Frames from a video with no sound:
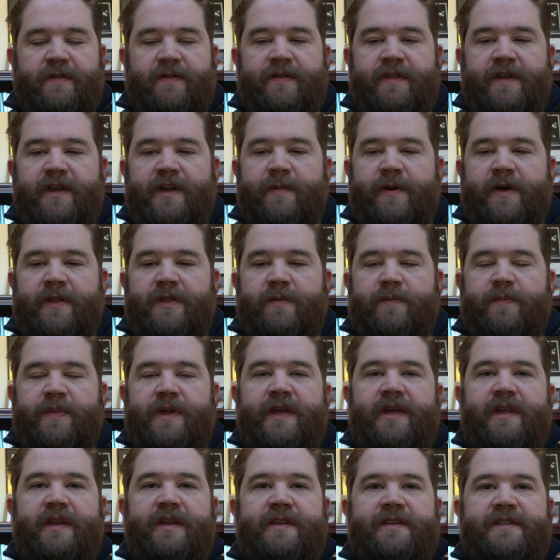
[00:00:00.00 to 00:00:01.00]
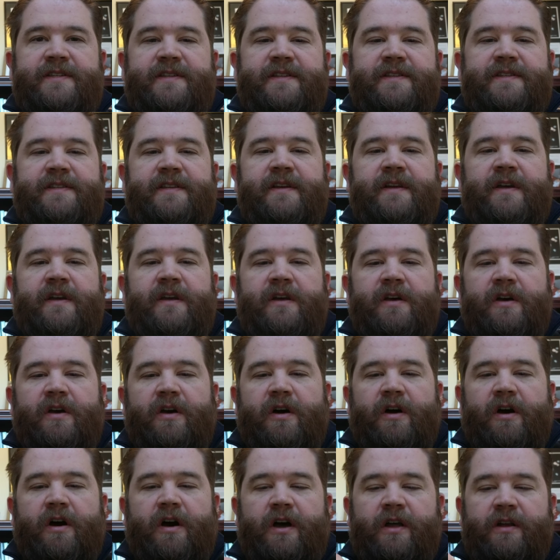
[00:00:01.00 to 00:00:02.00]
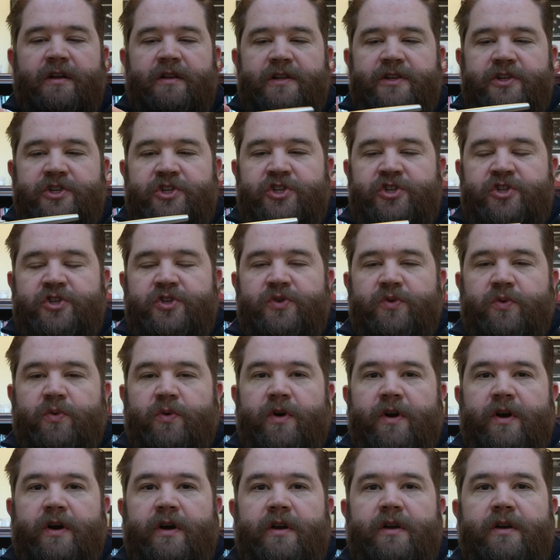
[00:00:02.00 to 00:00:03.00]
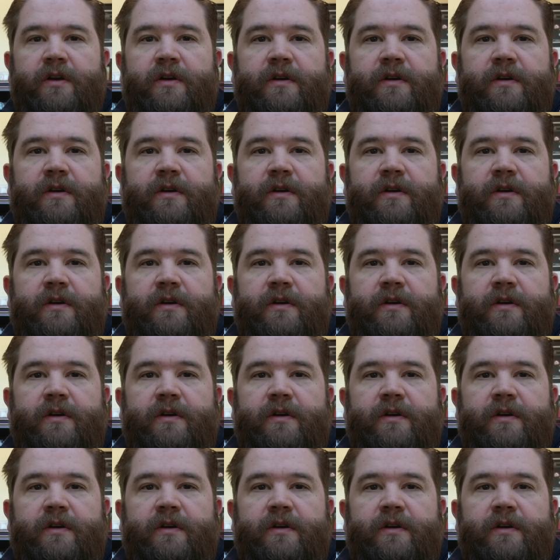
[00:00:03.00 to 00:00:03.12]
thing about the pen is it's oddly short.